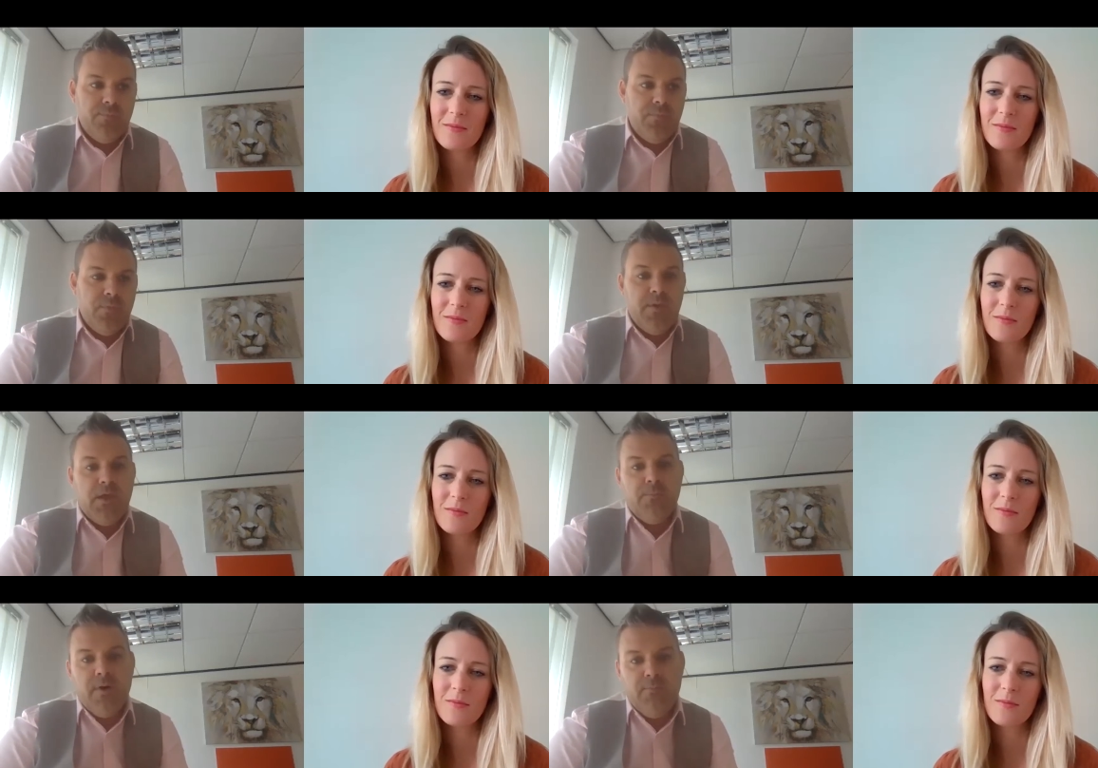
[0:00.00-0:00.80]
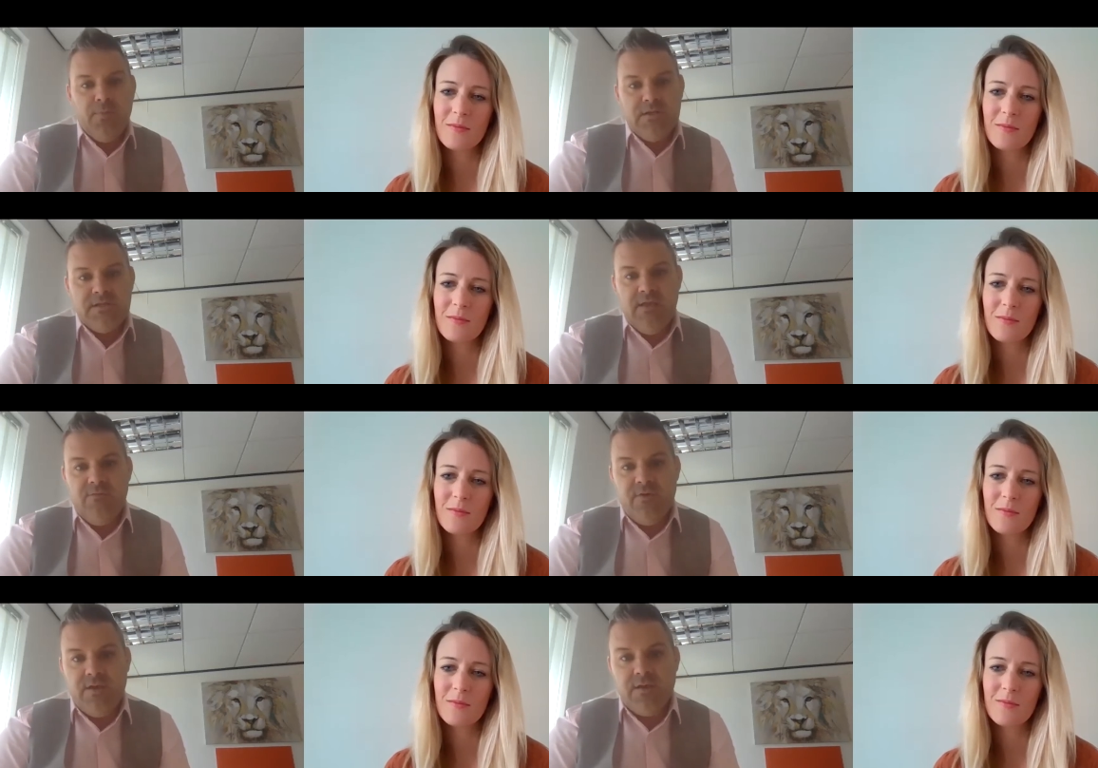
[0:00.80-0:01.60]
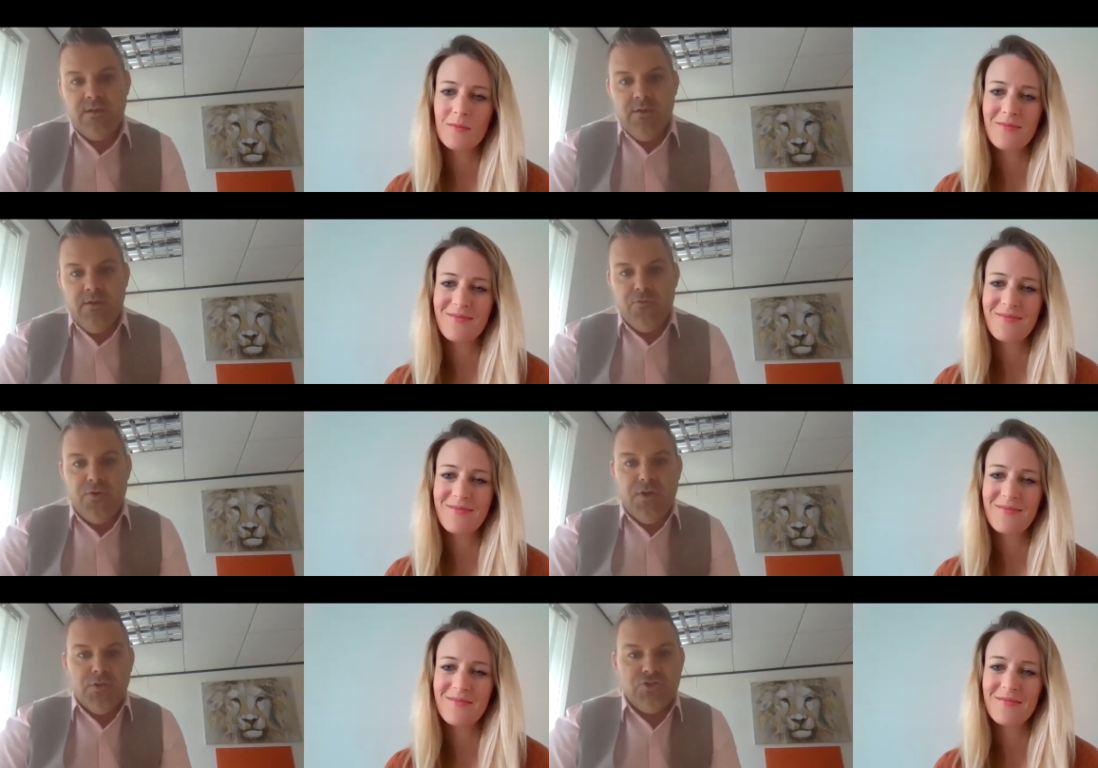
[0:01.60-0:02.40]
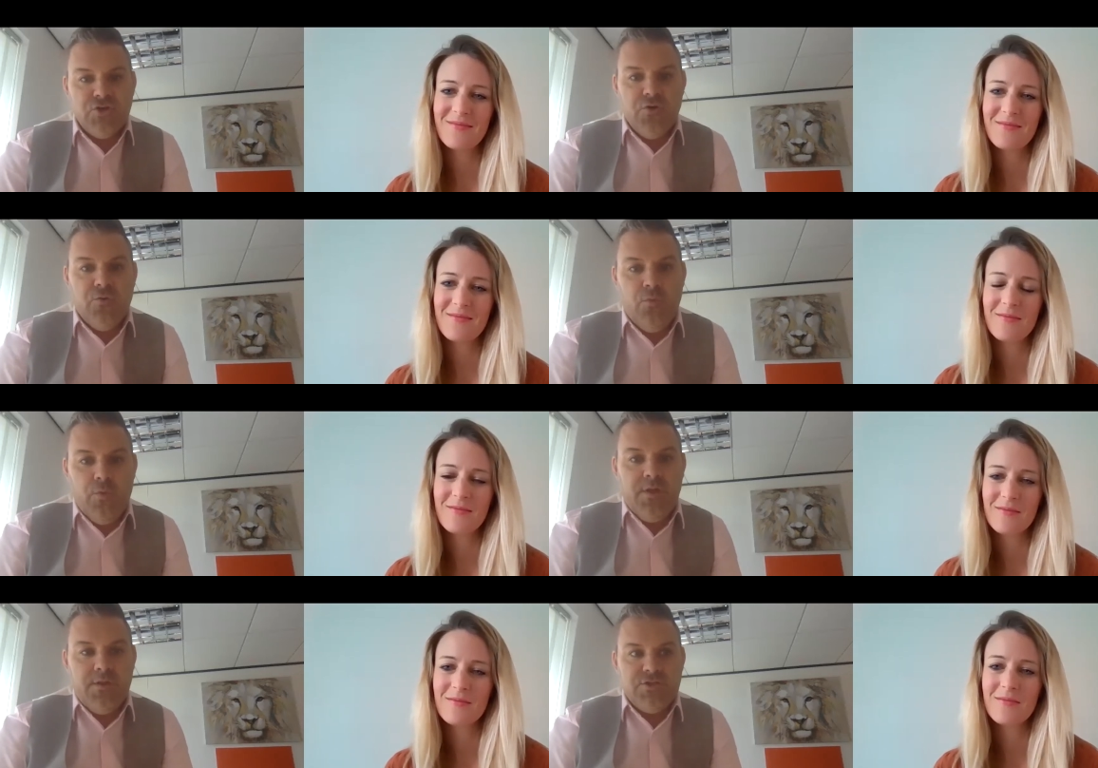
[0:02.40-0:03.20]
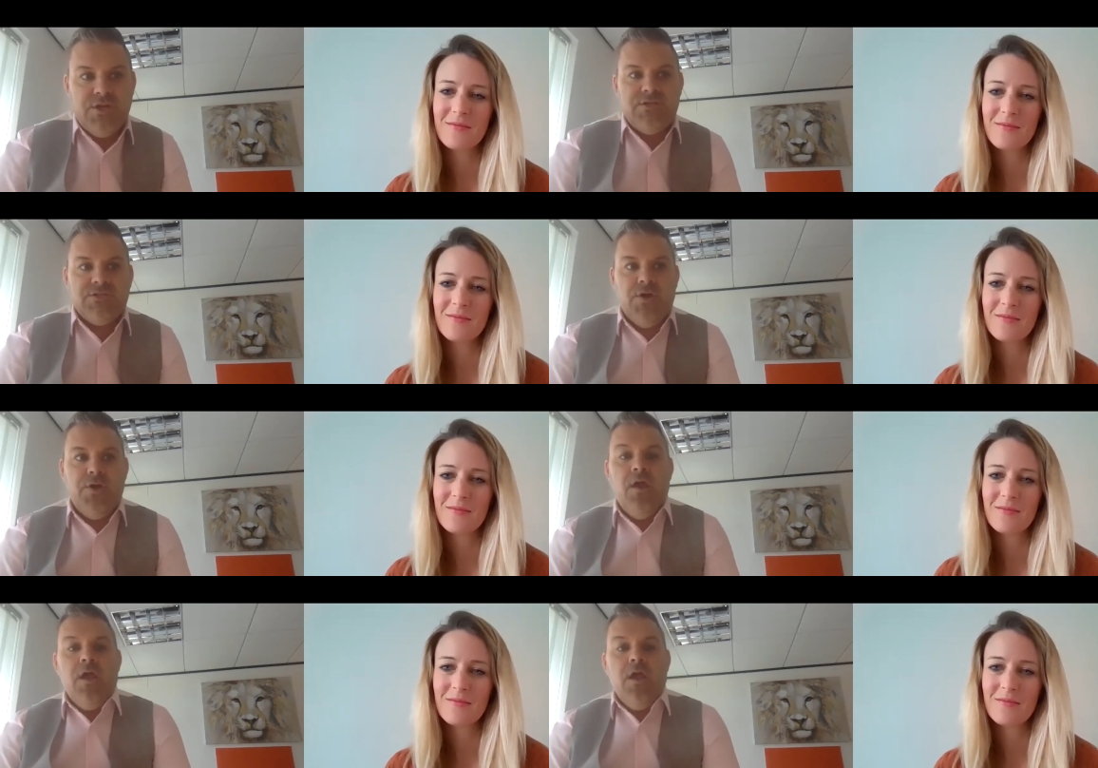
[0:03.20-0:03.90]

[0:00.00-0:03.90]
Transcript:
Speaker 1: the big man being David running the show with Jason,